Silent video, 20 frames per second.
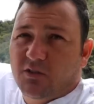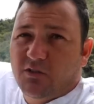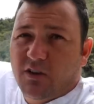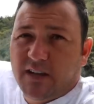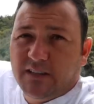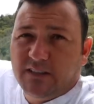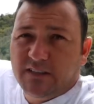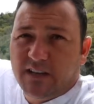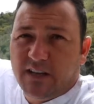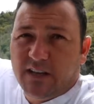are
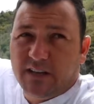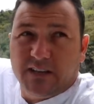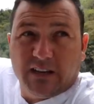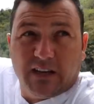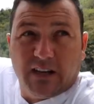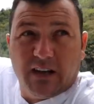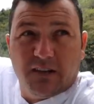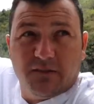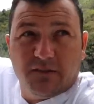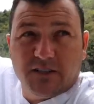rated at
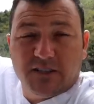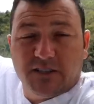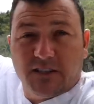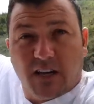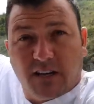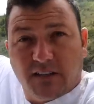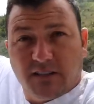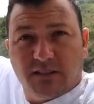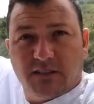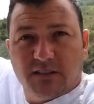11
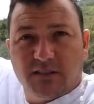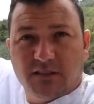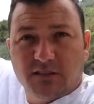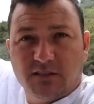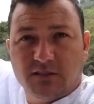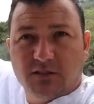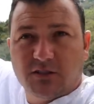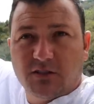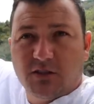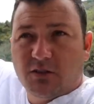tons,
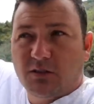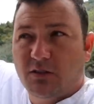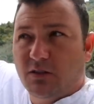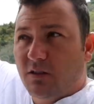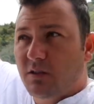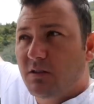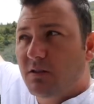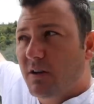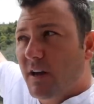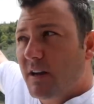so
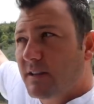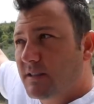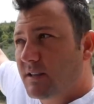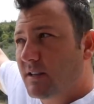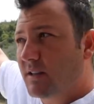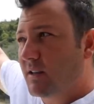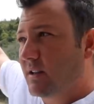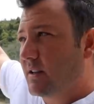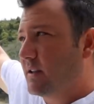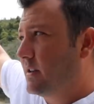
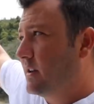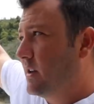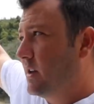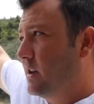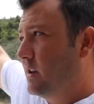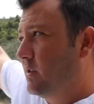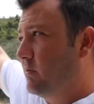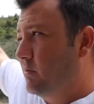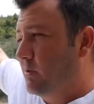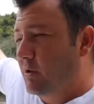theoretically
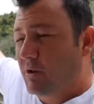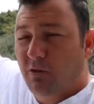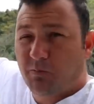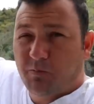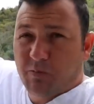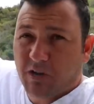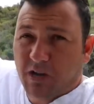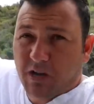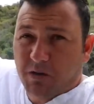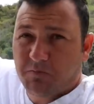we
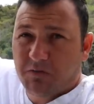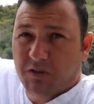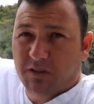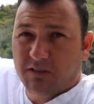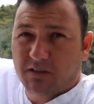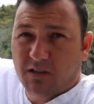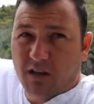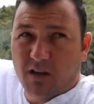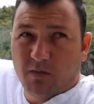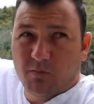could pick up the
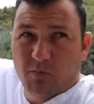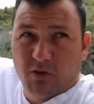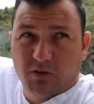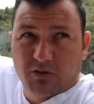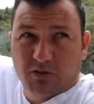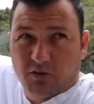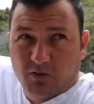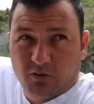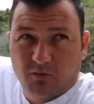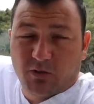entire
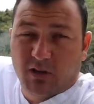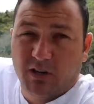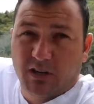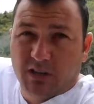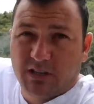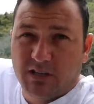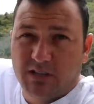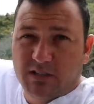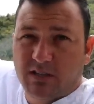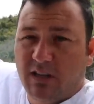boat on one
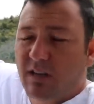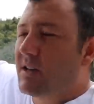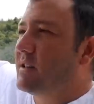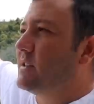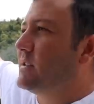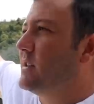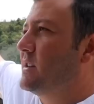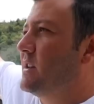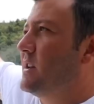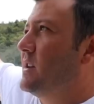of these
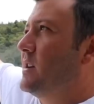stays.